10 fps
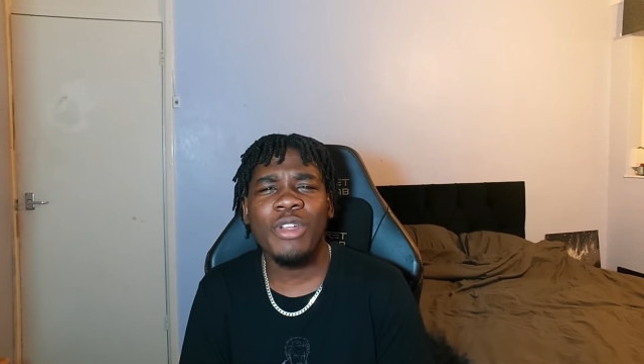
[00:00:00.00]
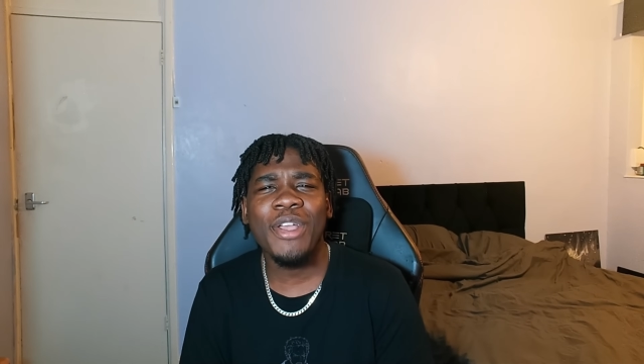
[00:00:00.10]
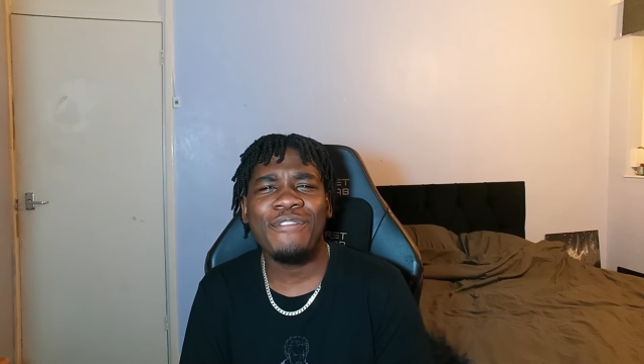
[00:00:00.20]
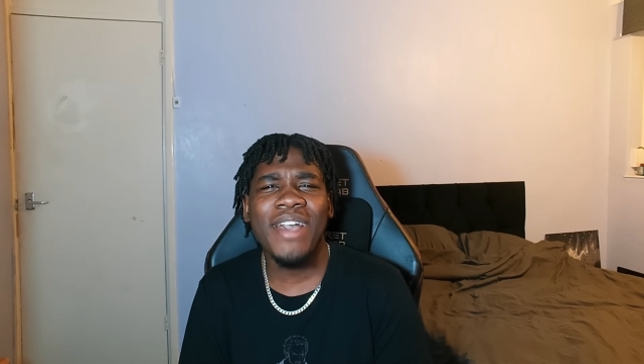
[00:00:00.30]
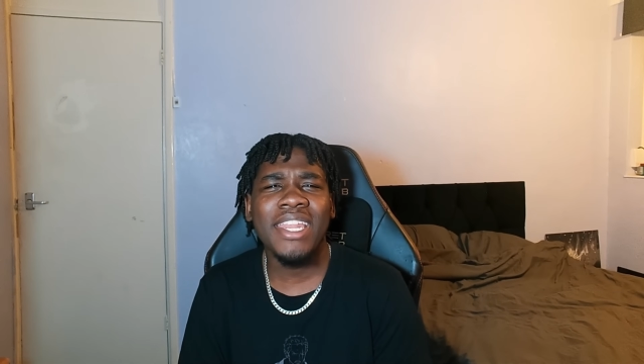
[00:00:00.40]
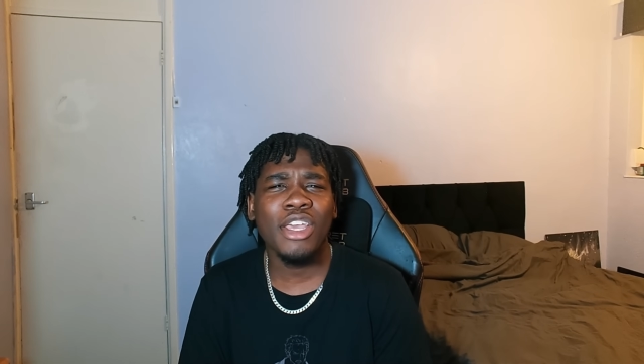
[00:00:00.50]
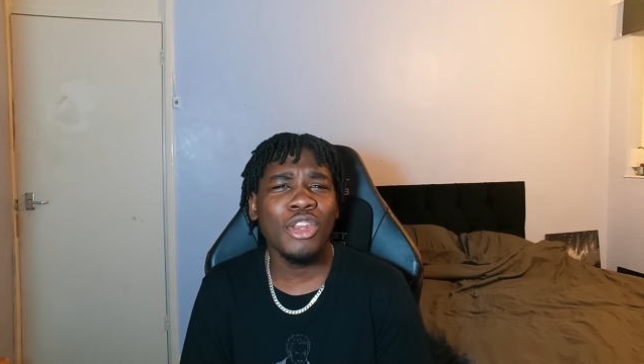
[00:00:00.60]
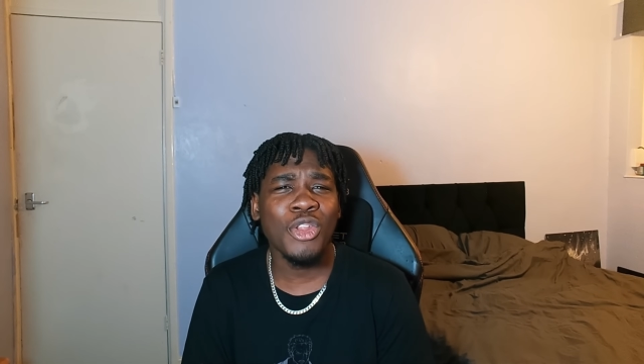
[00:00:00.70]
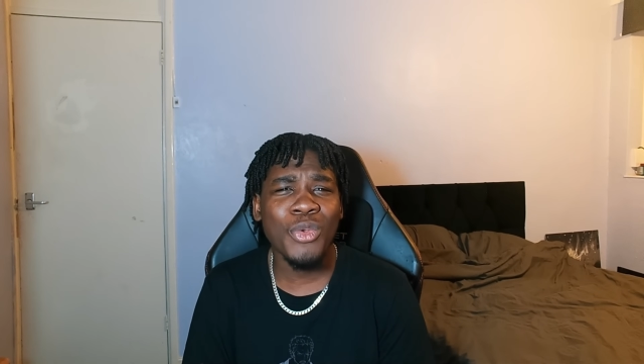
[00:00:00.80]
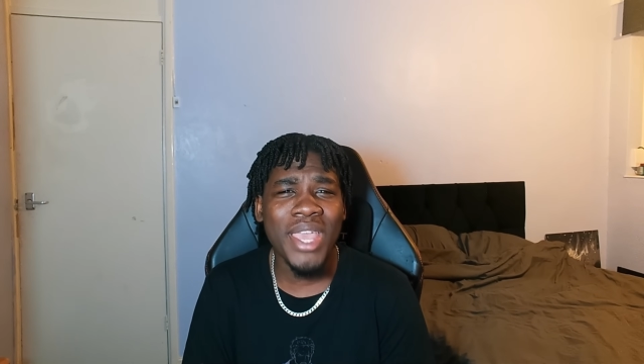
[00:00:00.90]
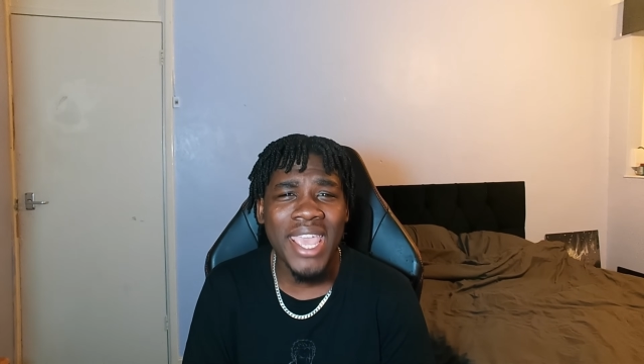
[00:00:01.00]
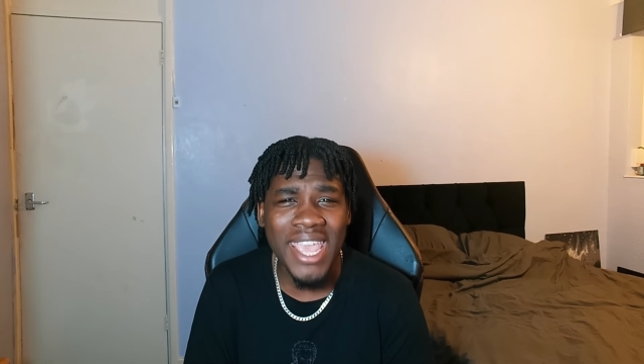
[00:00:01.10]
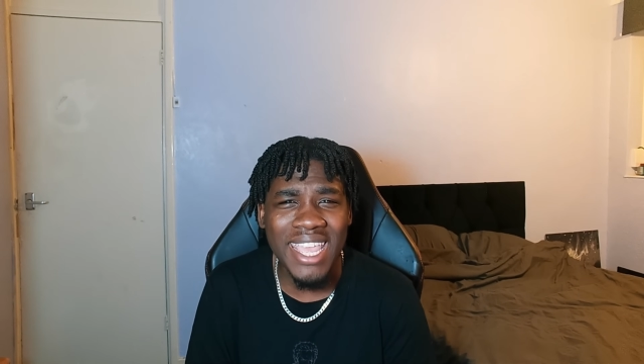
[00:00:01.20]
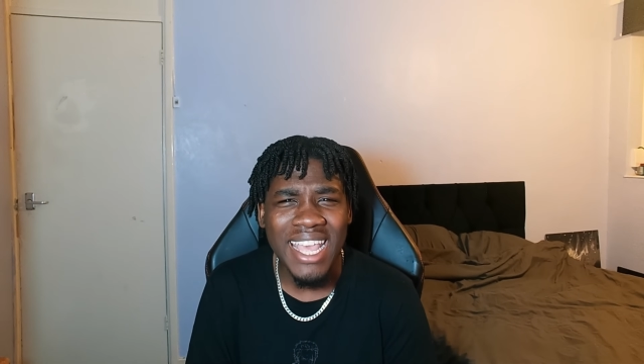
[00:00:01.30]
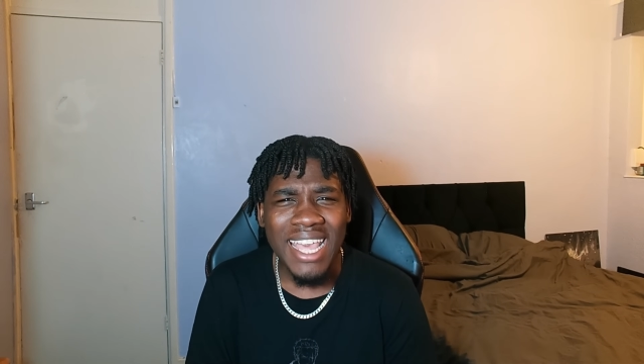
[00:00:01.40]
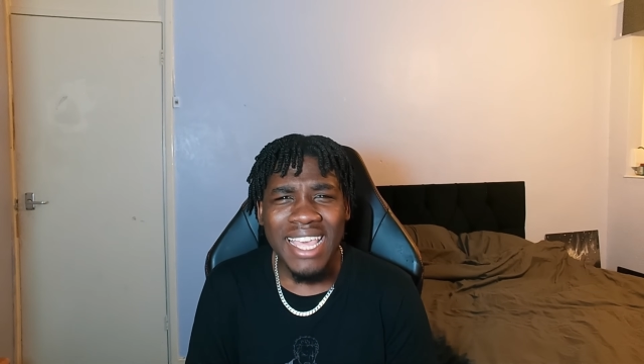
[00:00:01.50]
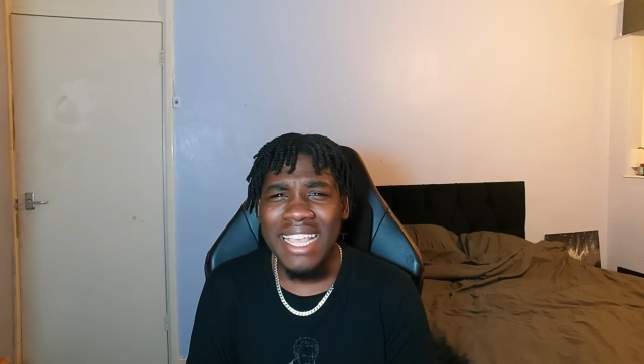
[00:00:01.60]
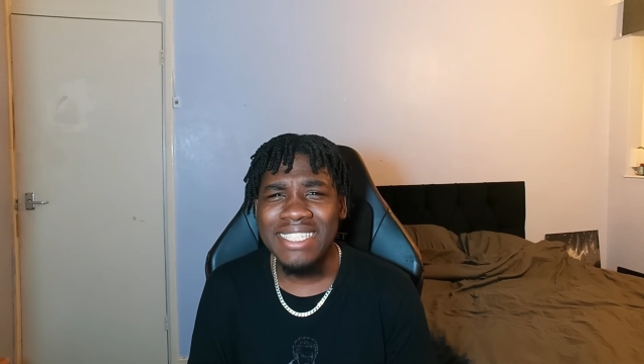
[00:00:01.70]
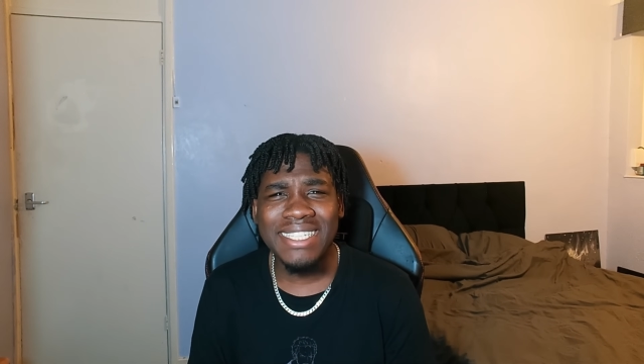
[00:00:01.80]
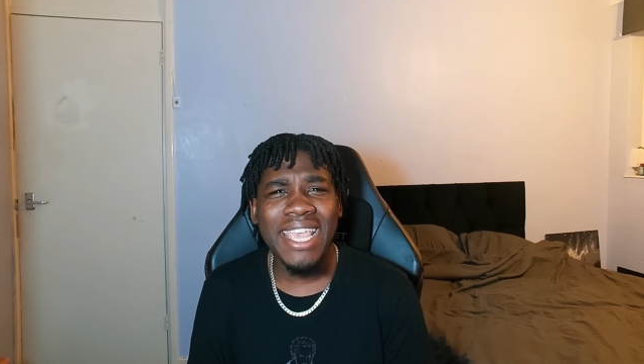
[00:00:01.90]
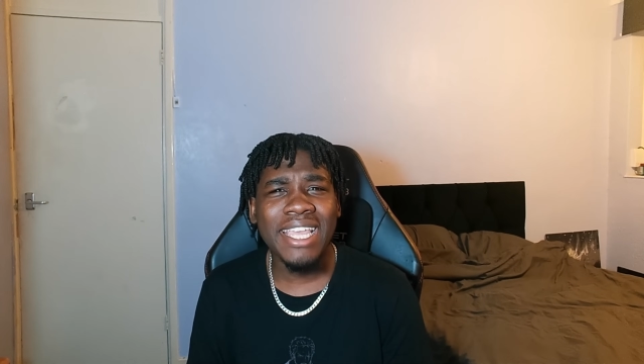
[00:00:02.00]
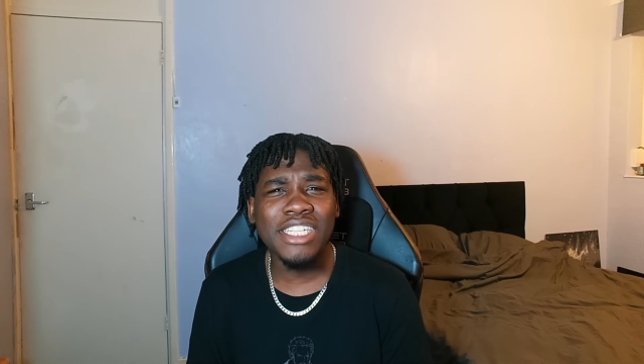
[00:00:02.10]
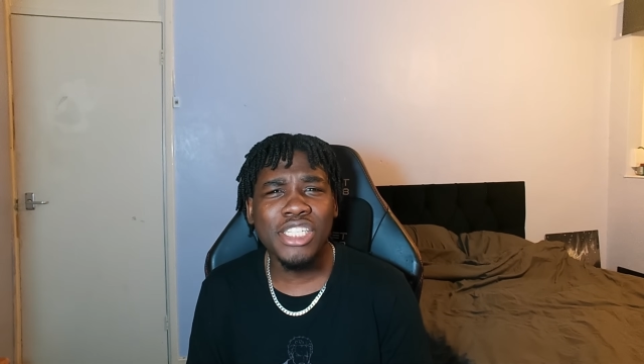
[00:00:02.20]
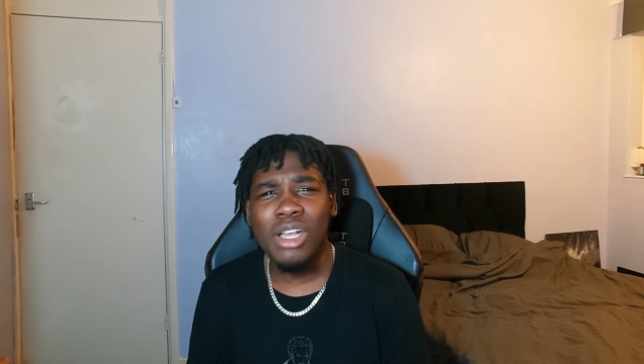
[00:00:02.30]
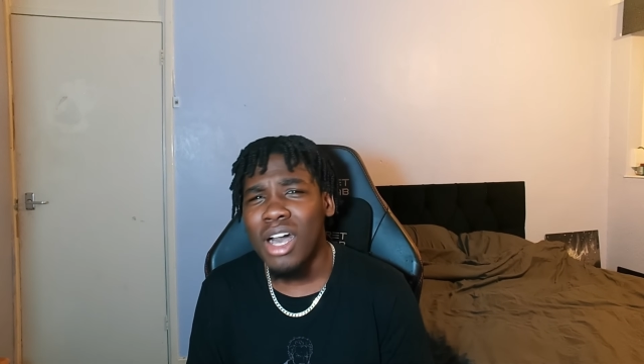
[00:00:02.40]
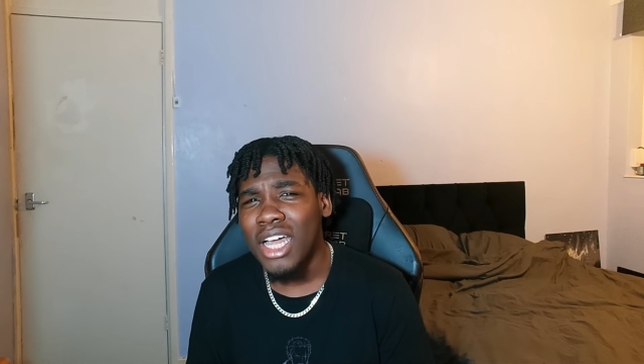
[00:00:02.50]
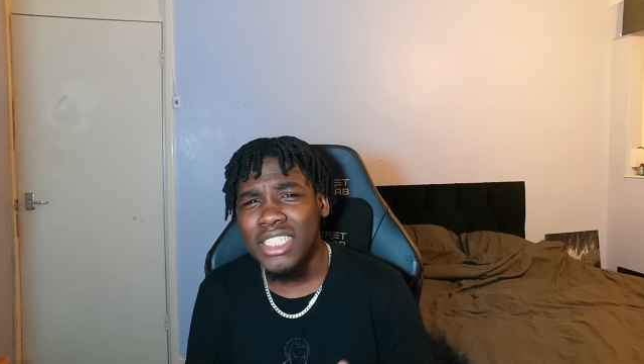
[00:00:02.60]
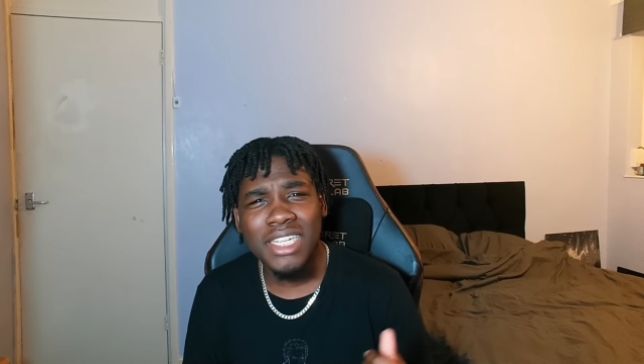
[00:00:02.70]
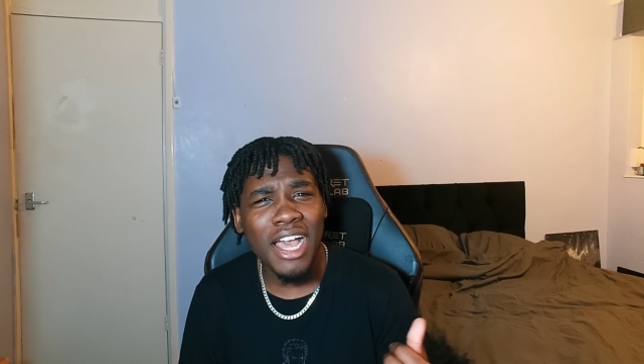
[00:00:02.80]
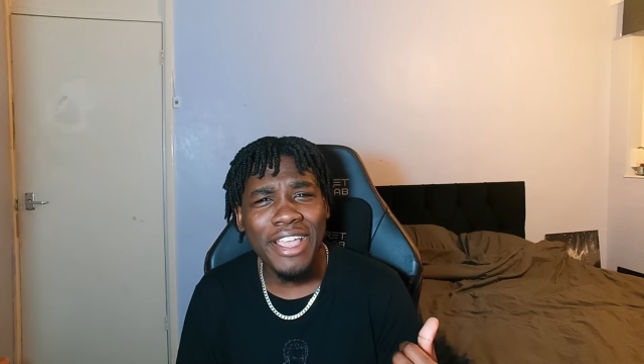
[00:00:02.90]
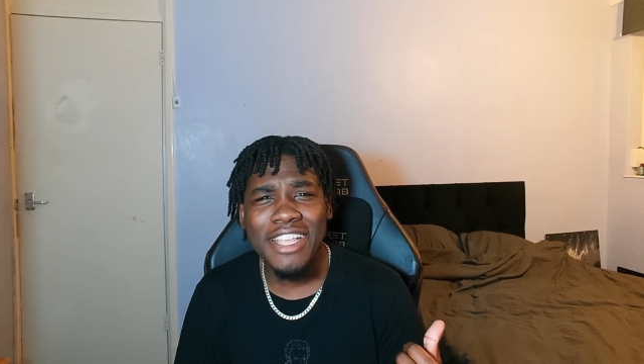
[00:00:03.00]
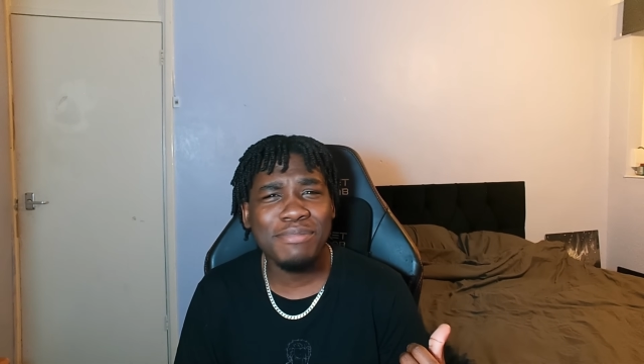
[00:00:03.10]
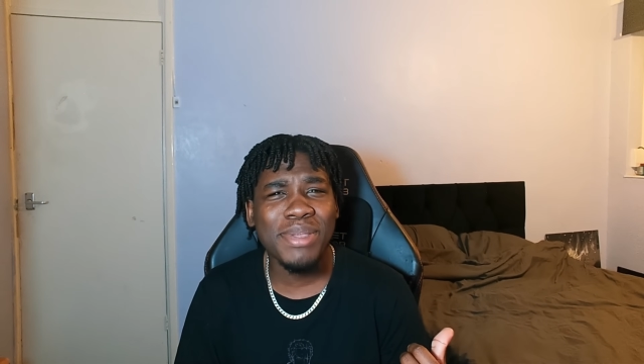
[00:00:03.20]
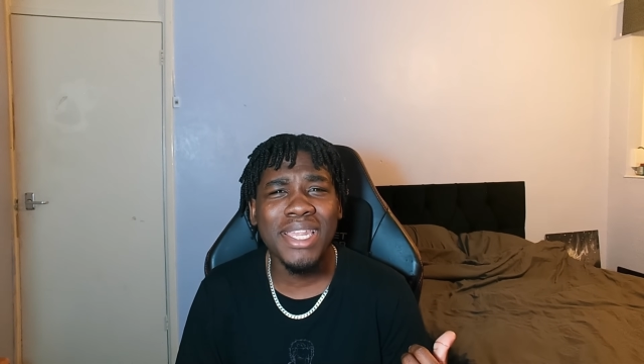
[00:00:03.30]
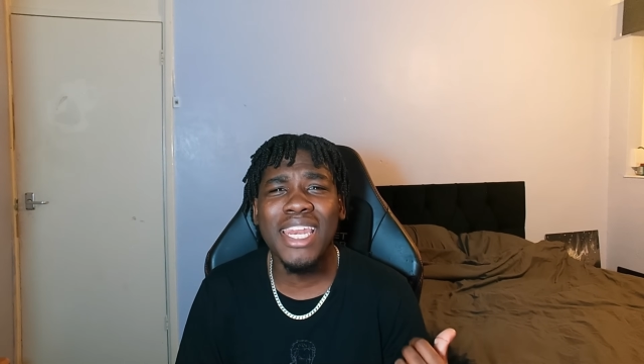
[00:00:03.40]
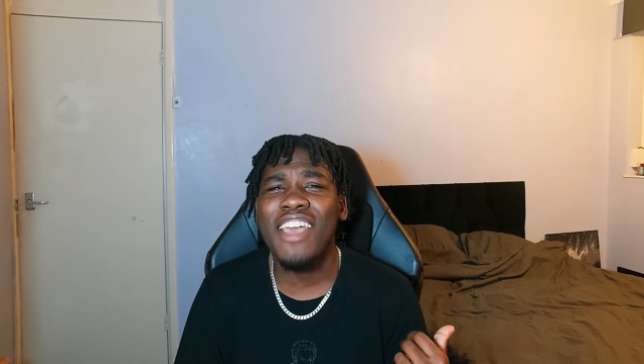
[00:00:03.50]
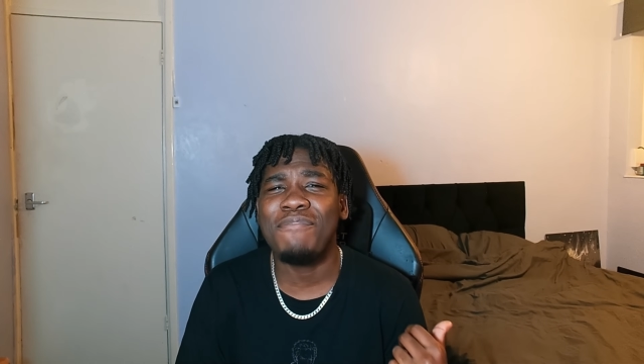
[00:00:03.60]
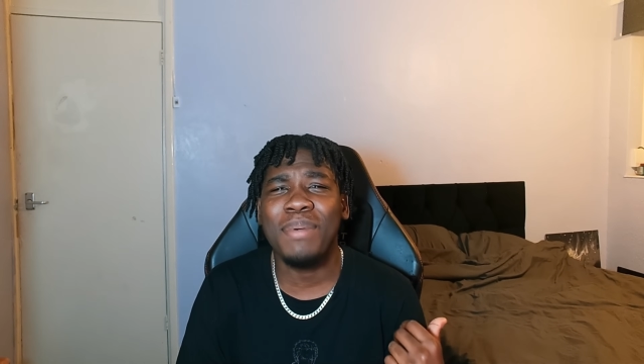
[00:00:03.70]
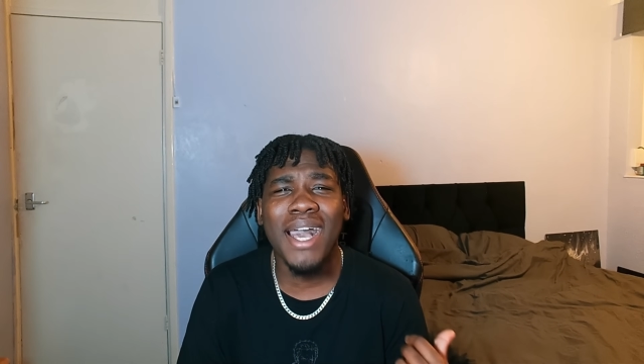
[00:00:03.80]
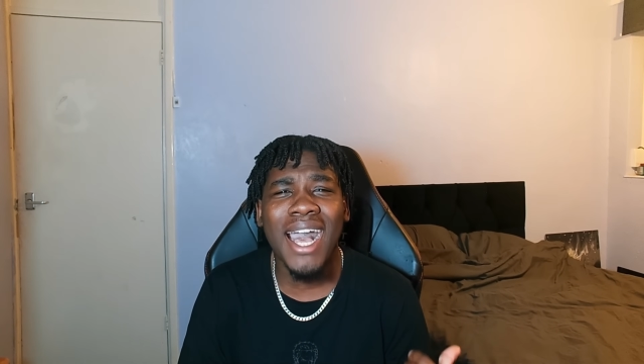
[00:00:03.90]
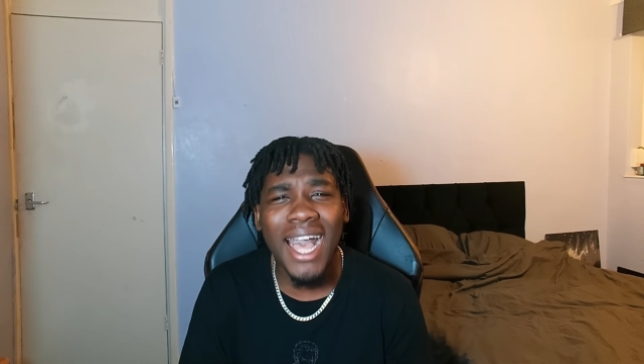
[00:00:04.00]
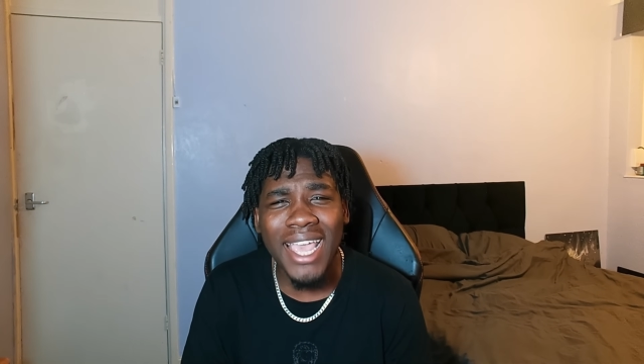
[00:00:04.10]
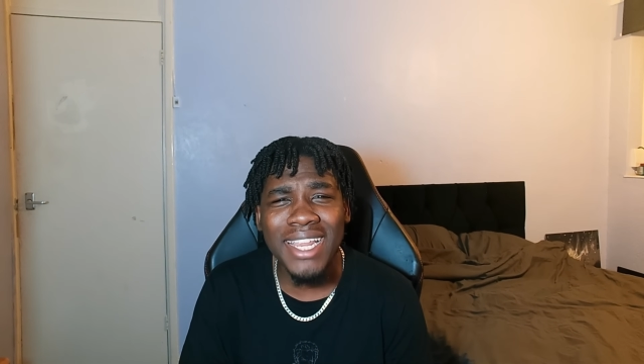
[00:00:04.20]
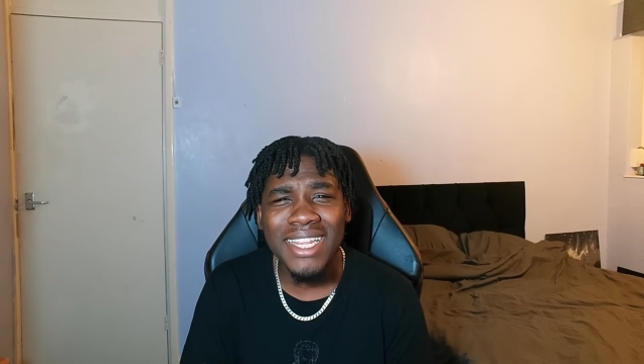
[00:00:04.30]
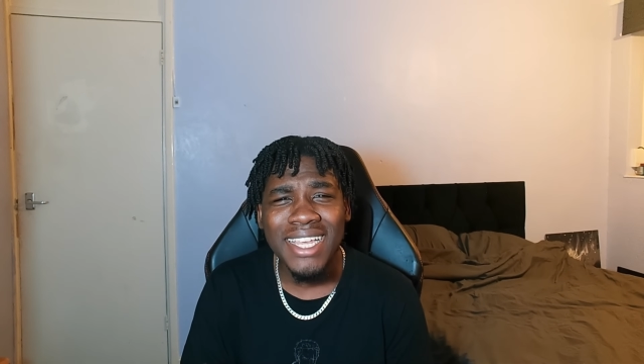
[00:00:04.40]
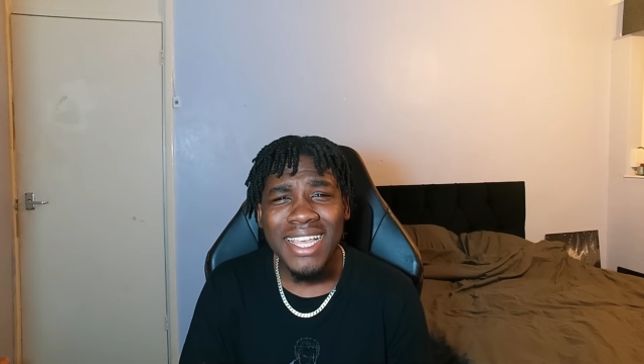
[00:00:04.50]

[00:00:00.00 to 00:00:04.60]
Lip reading: Rayo finding a new heat, he's taking charge, Nagi's being left behind,